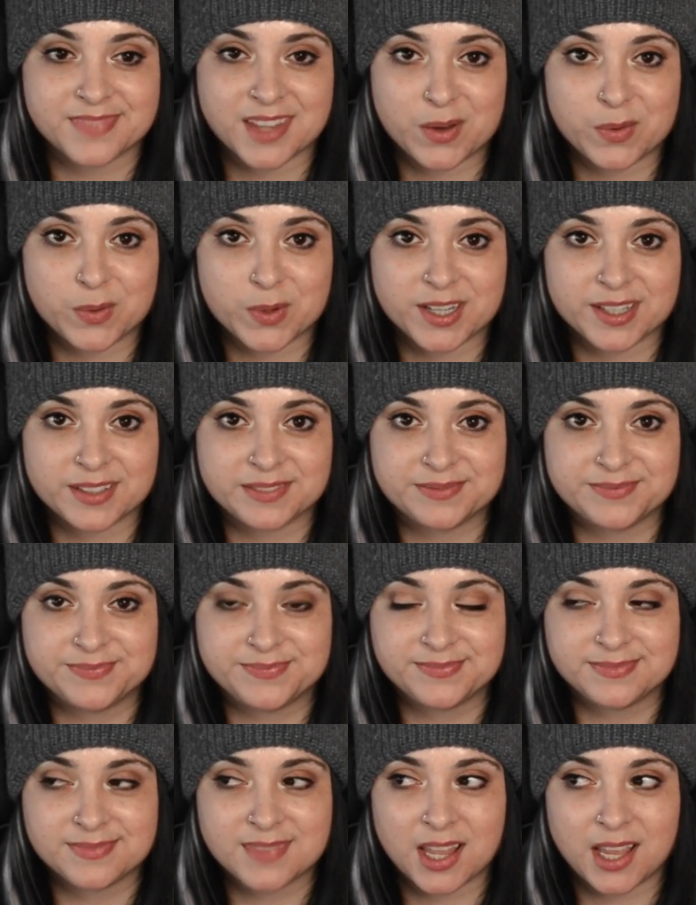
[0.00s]
I wouldn't.
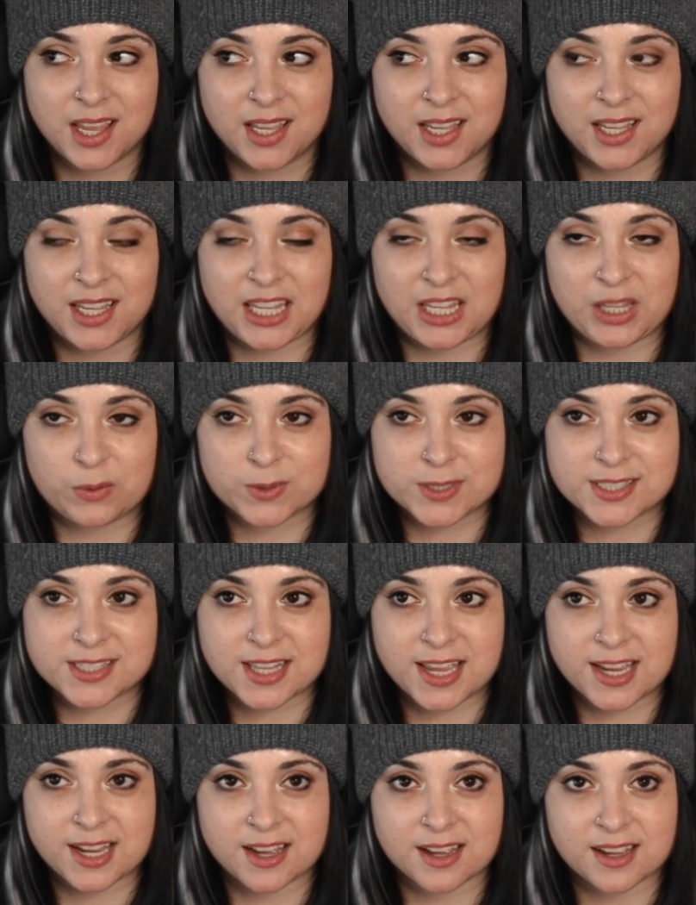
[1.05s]
He was
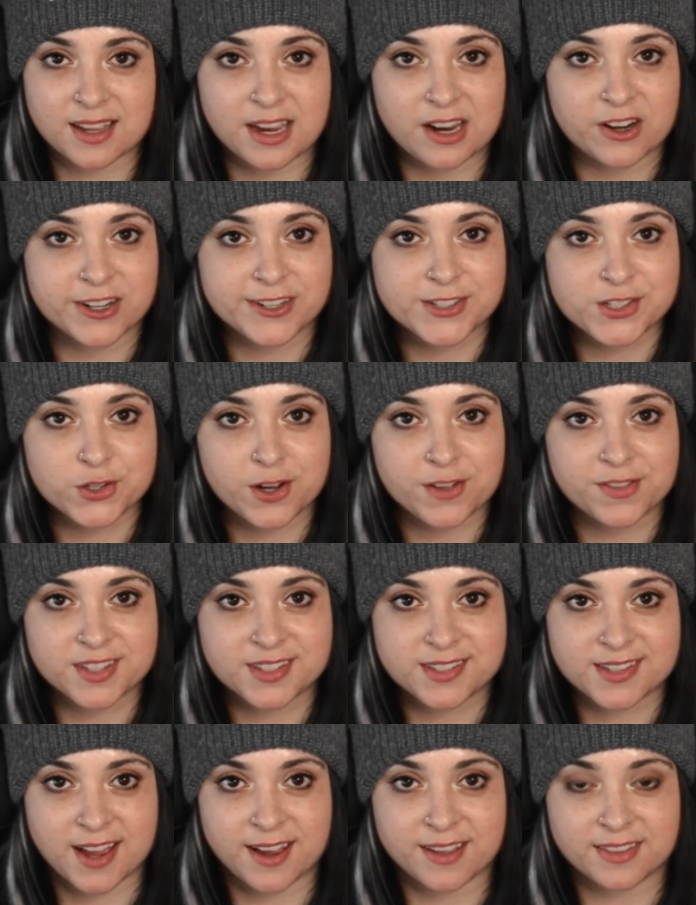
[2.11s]
like a character on the
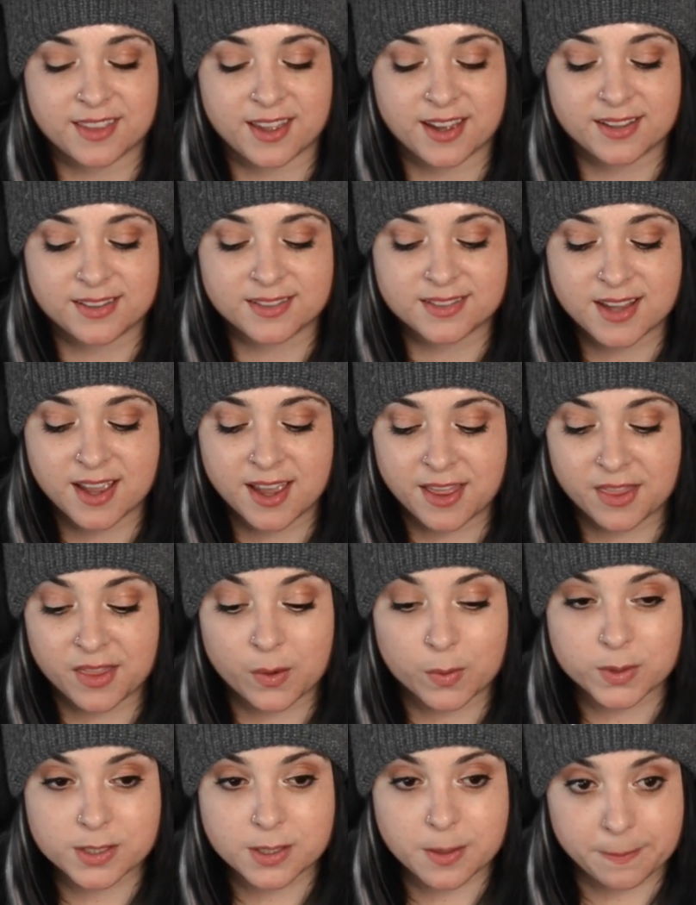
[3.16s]
sidelines. There
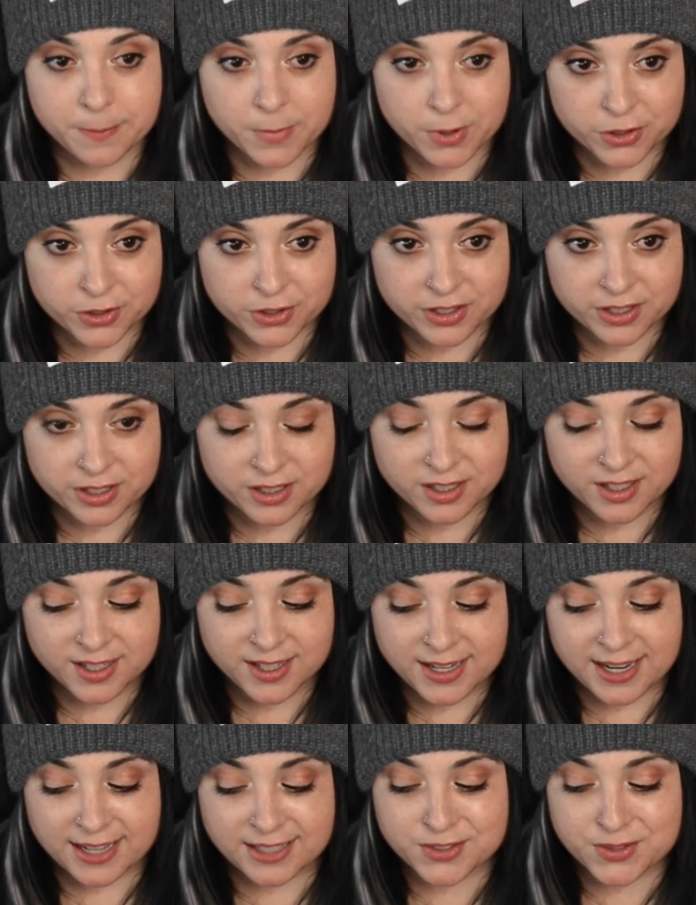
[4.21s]
was a murder,
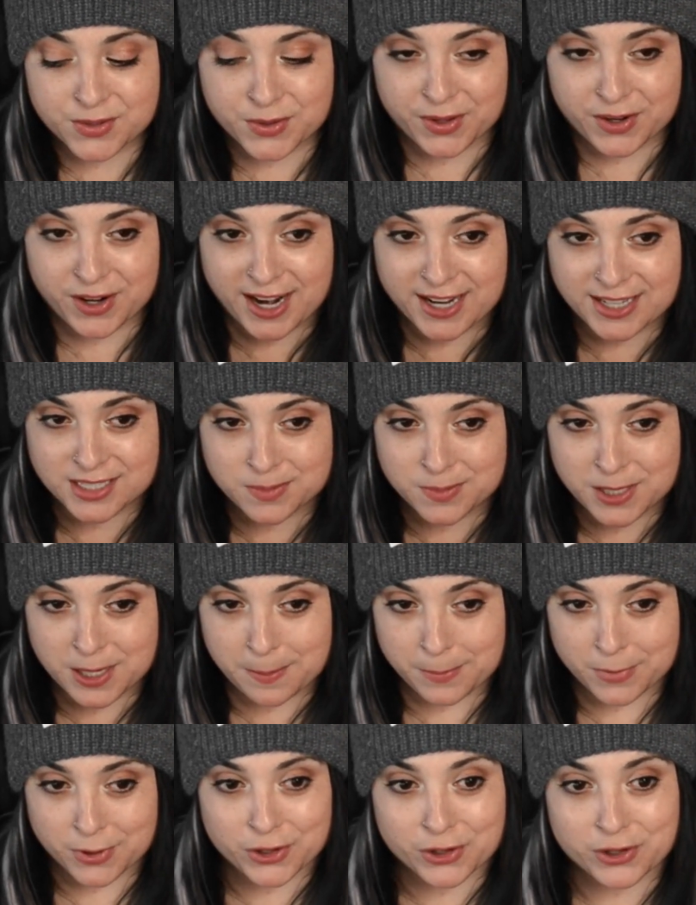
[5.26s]
and so there had to be a
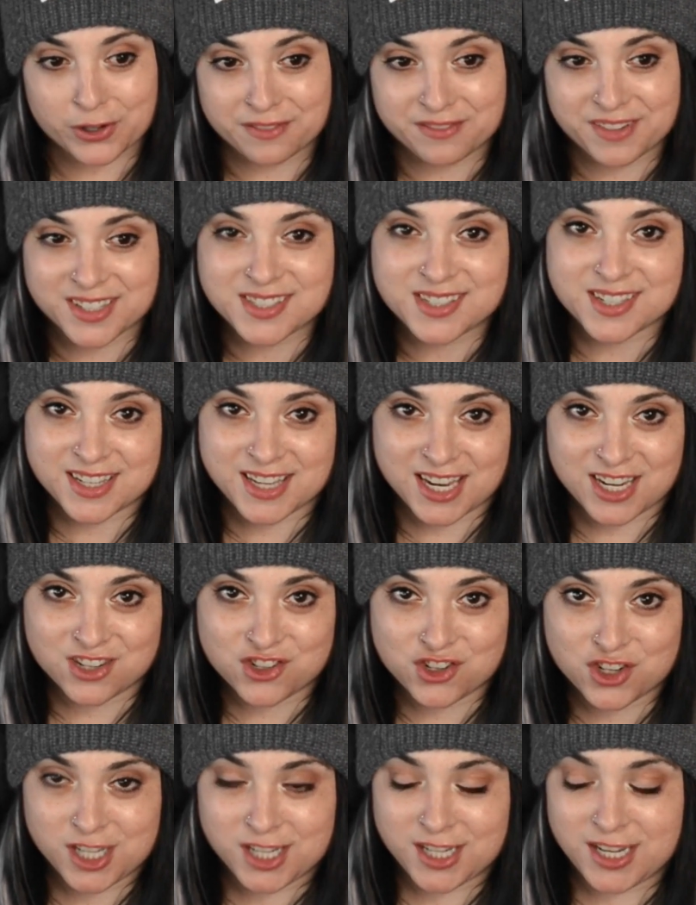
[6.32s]
murder
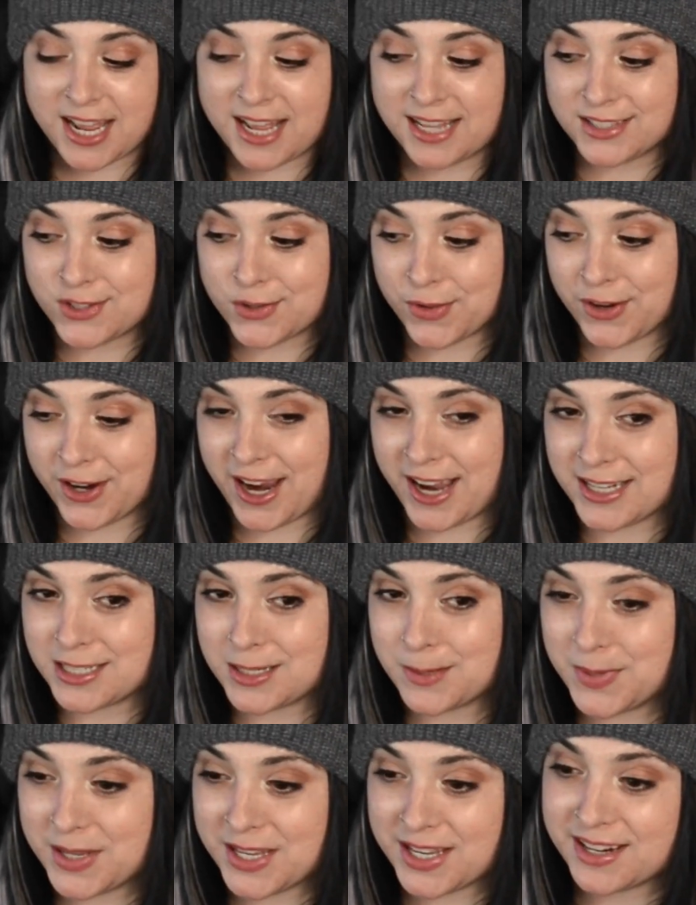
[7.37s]
investigation, and so there had to
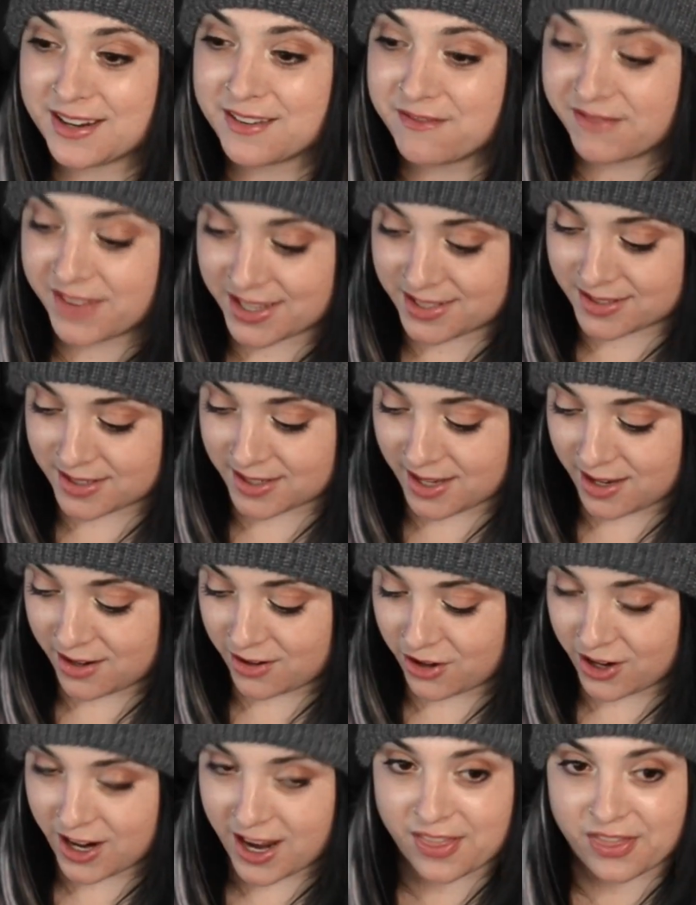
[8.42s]
be an
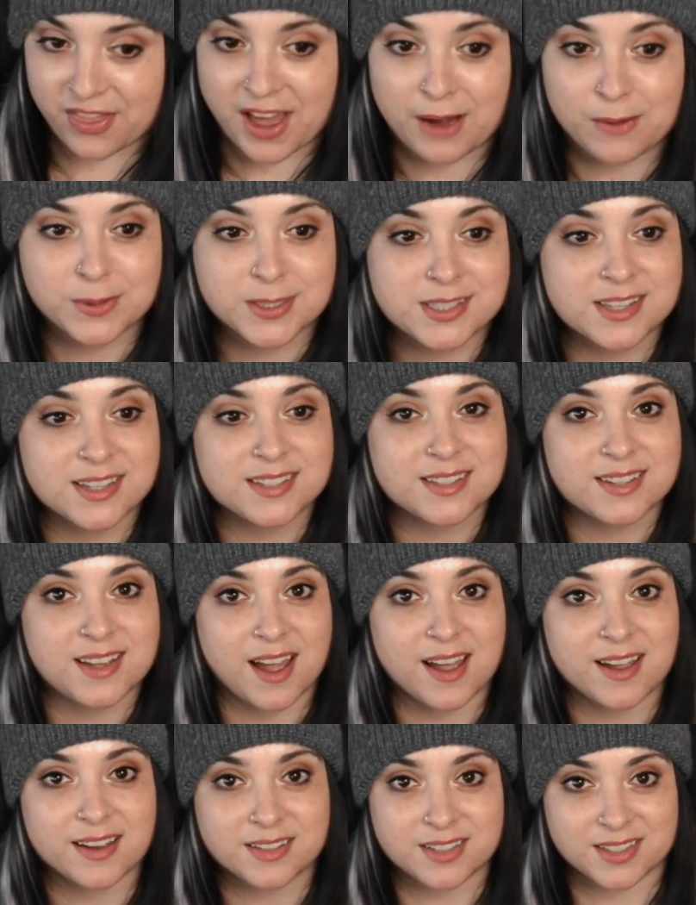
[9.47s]
investigator, and that was this
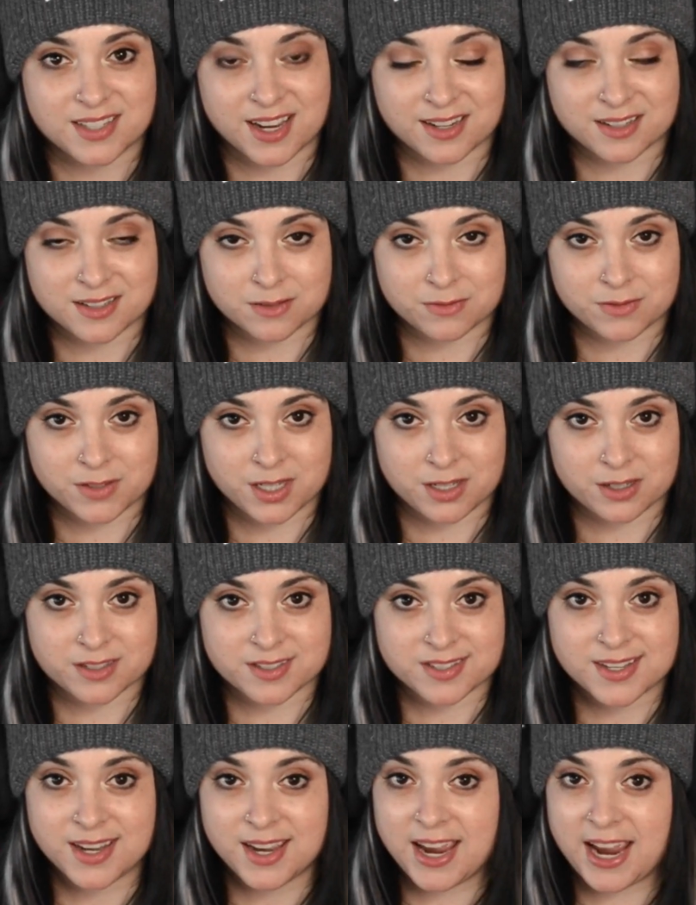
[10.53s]
guy, Detective Kearse.